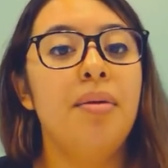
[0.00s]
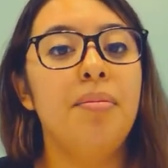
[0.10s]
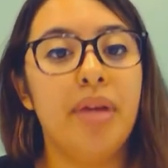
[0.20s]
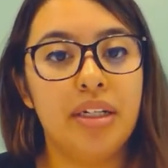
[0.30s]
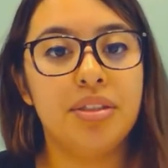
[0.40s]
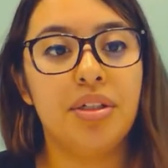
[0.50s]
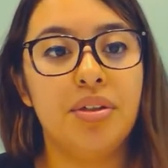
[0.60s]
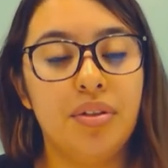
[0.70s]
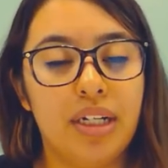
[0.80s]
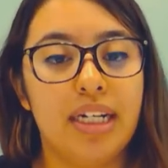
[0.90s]
make sure
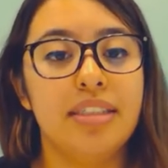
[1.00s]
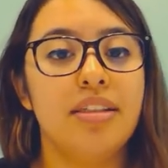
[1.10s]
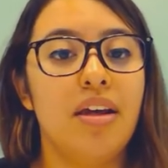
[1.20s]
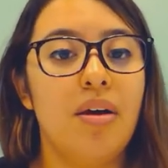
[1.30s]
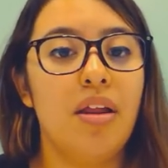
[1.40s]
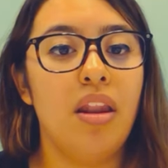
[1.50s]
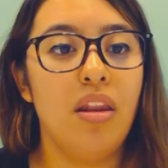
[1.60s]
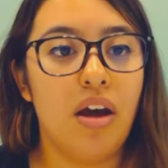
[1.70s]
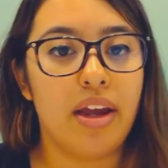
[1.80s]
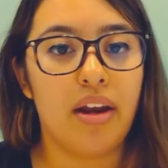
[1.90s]
you guys
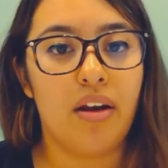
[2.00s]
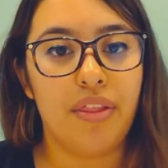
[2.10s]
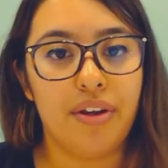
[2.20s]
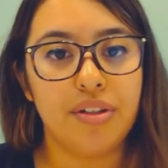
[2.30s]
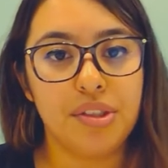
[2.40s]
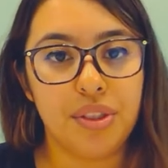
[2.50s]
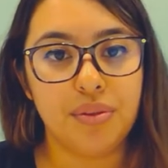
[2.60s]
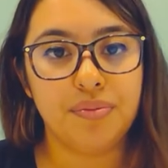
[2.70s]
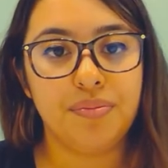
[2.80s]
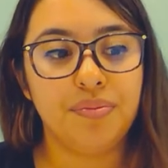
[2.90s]
log it on there too.